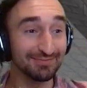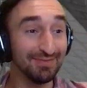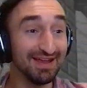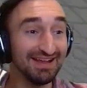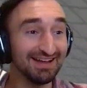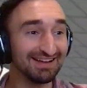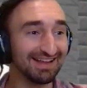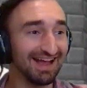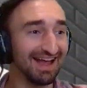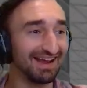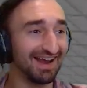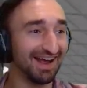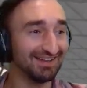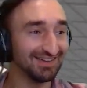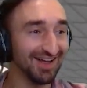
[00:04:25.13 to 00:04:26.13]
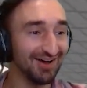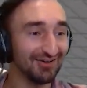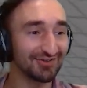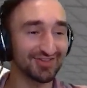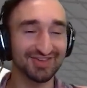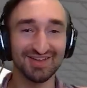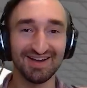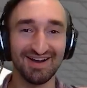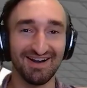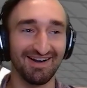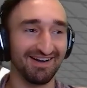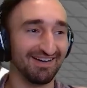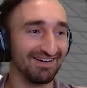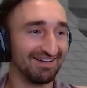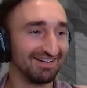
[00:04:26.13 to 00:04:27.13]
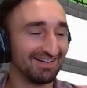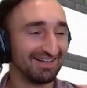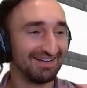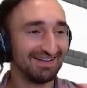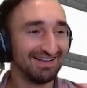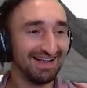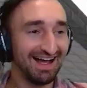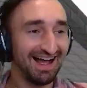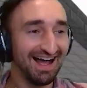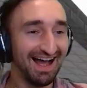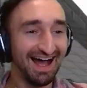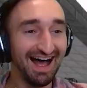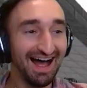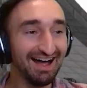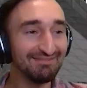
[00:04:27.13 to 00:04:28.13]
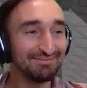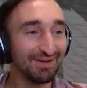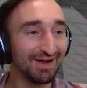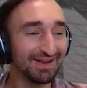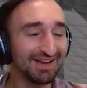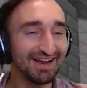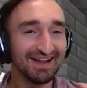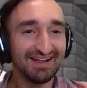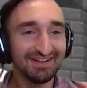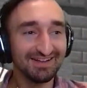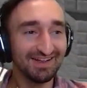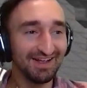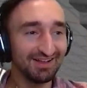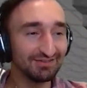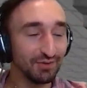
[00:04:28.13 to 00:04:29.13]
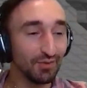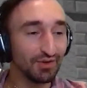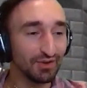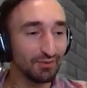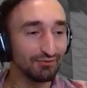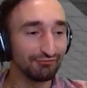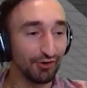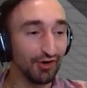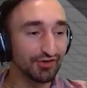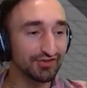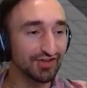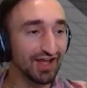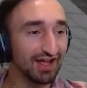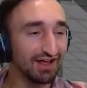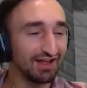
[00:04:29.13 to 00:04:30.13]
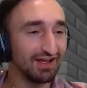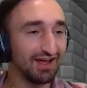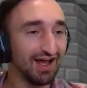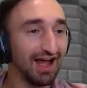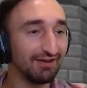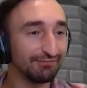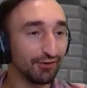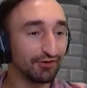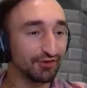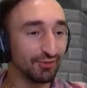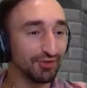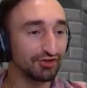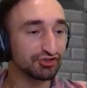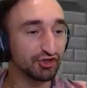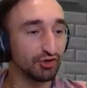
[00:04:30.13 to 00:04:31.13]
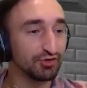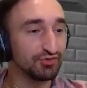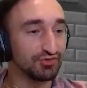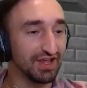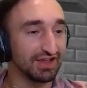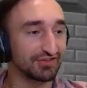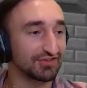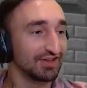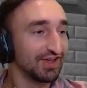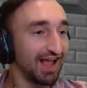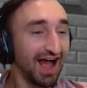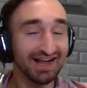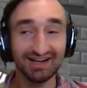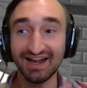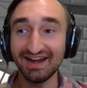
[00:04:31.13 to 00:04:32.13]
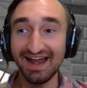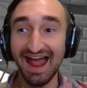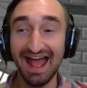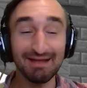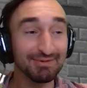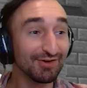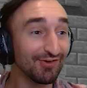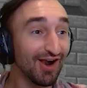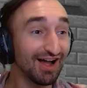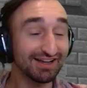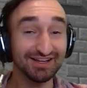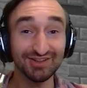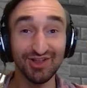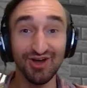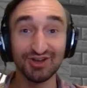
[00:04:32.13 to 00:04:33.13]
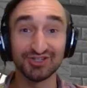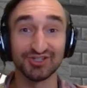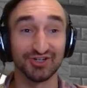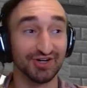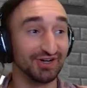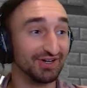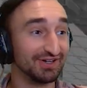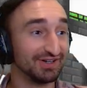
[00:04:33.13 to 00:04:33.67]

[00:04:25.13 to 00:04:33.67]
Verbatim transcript: me again. Not, Hello, not sir. Again. Oh, Hi, want? buddy. Well, well, first, what do you want? I, first, I want to show you this. I got an admin rocket launcher.